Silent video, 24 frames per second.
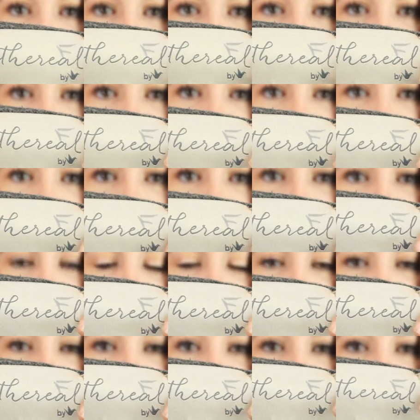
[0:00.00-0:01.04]
I think it's by
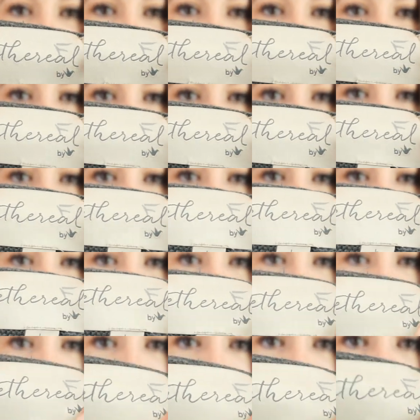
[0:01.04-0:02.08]
Paper Crane. I'll have
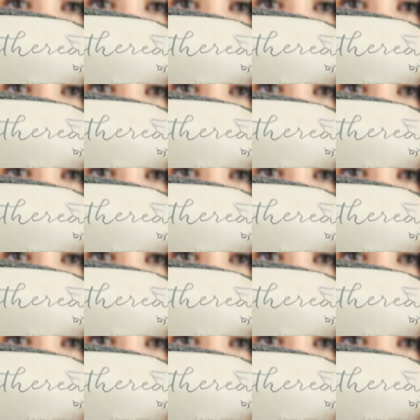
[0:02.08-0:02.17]
to look